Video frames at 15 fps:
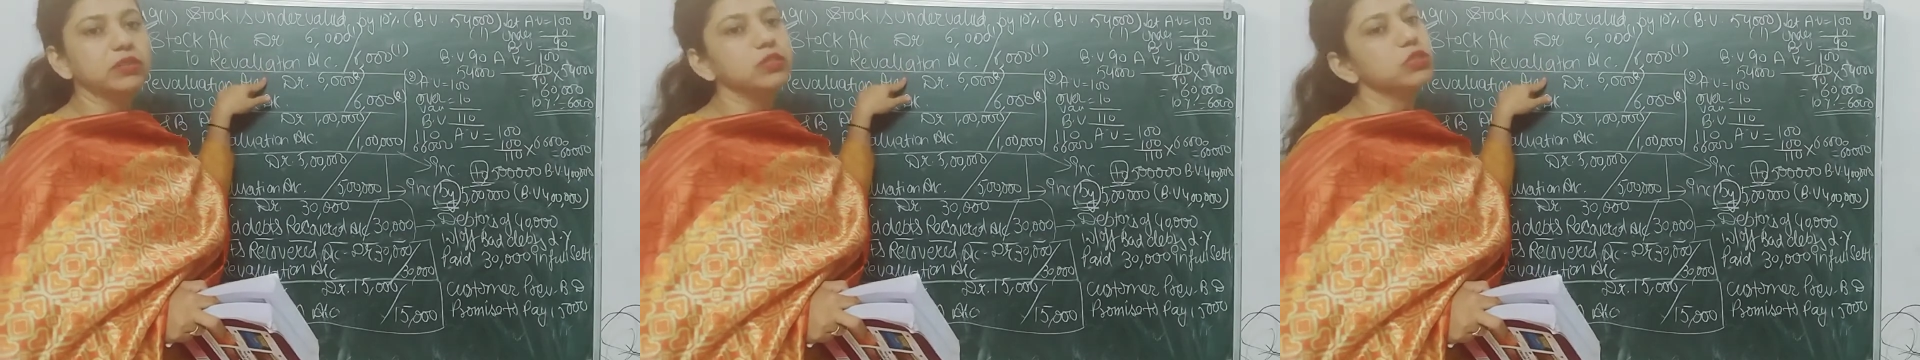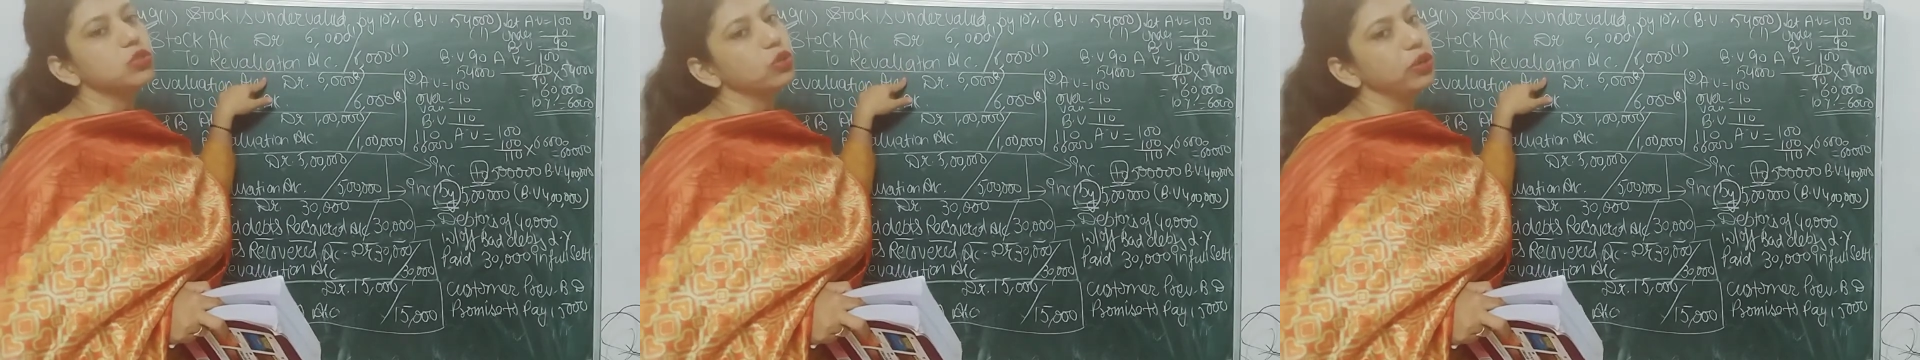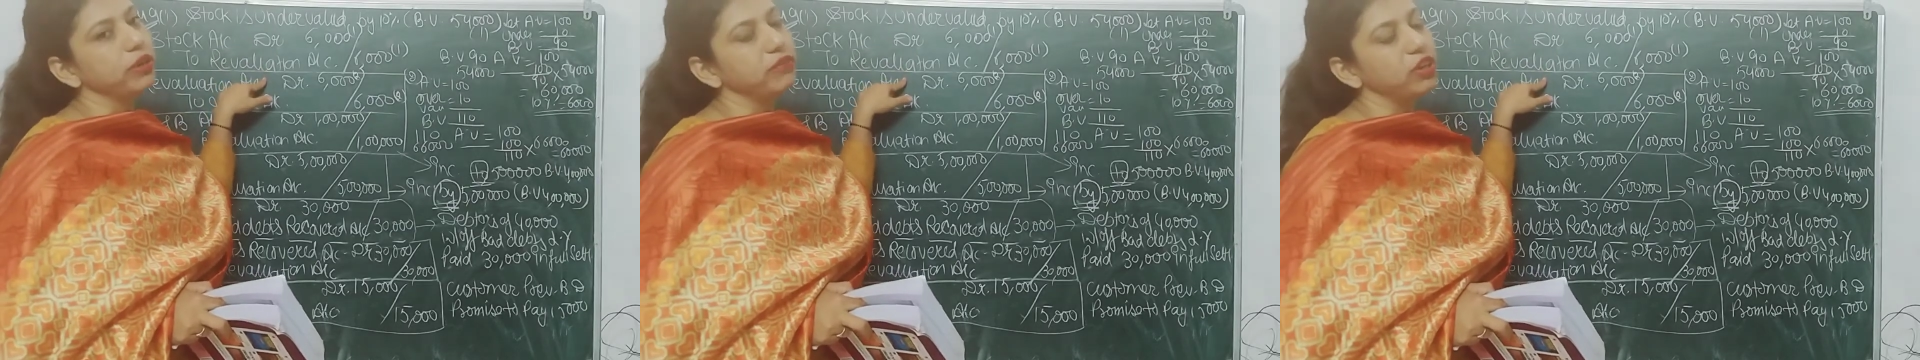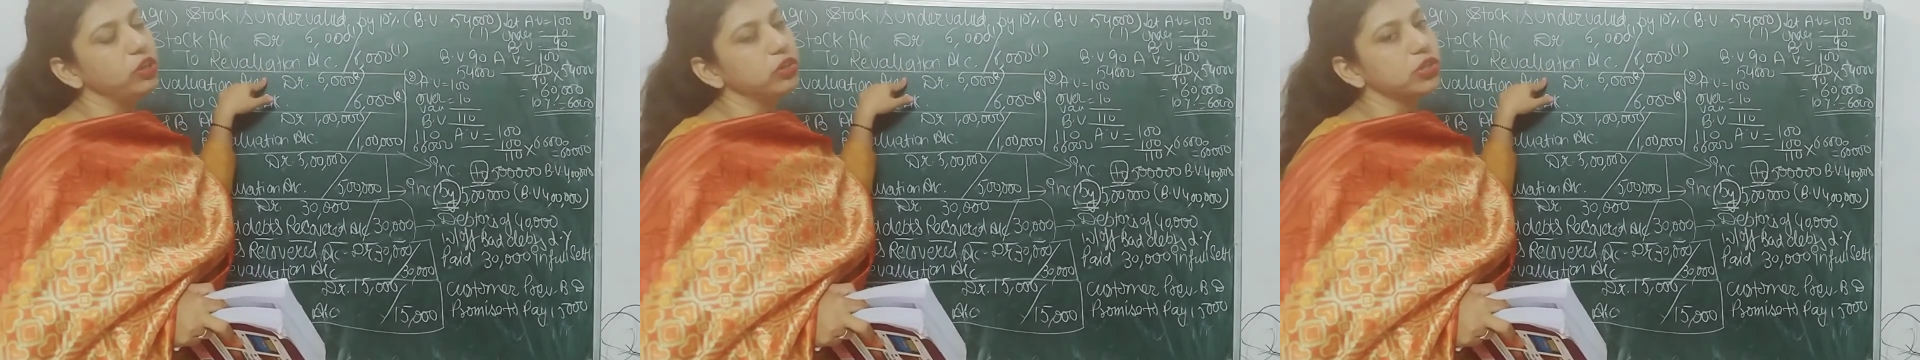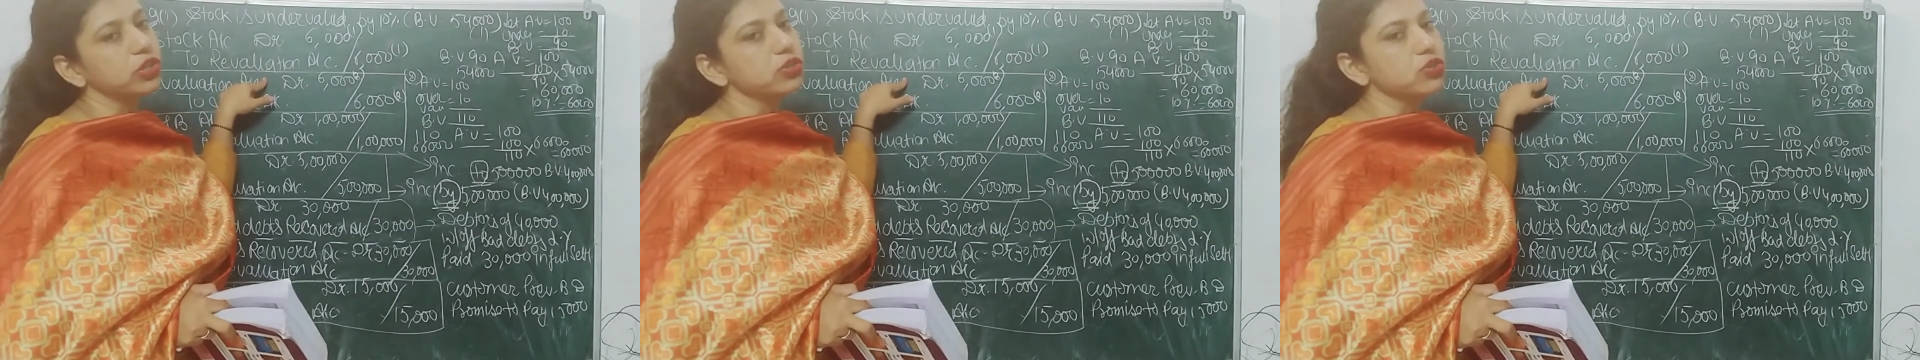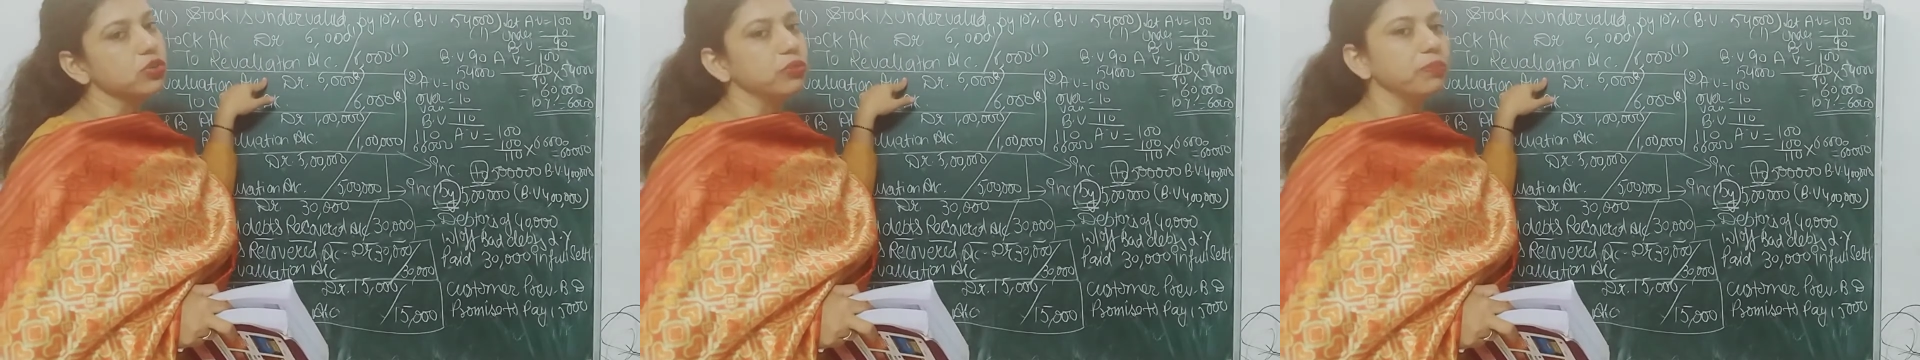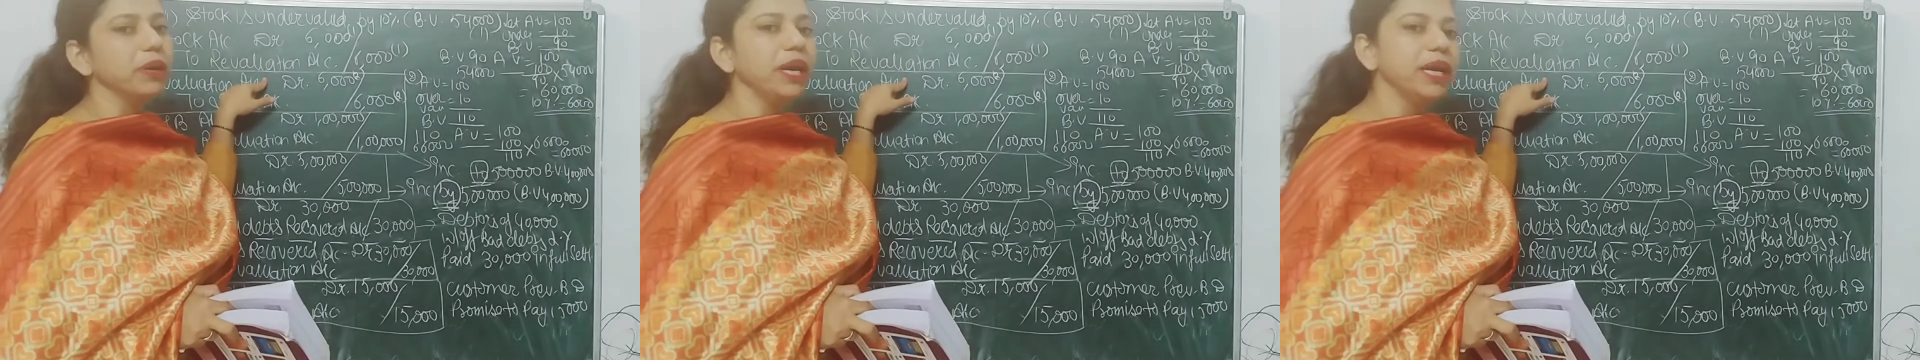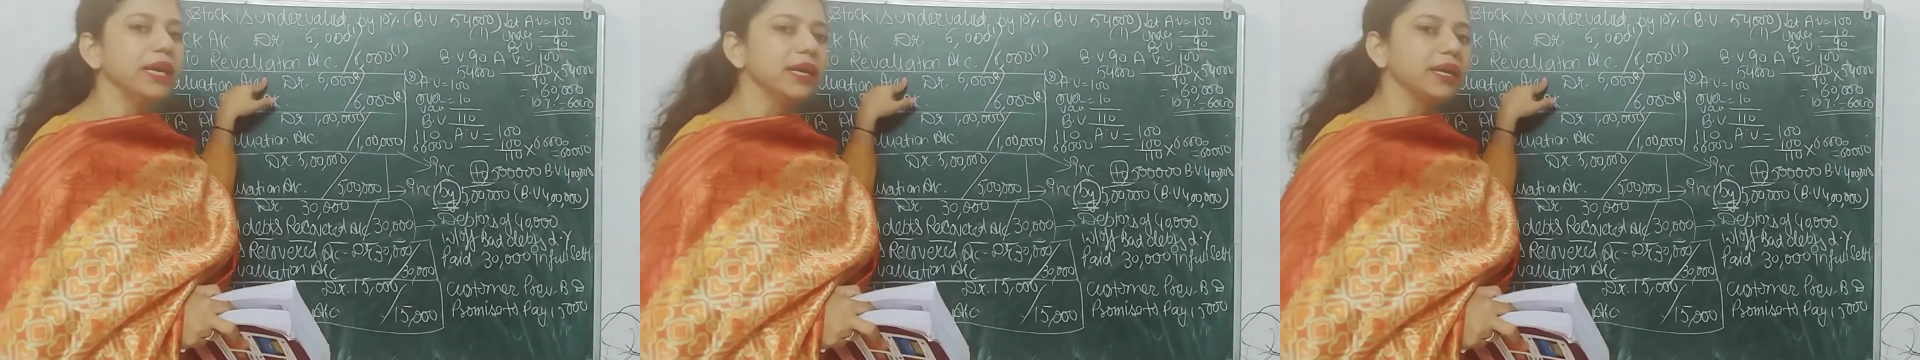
So revaluation should be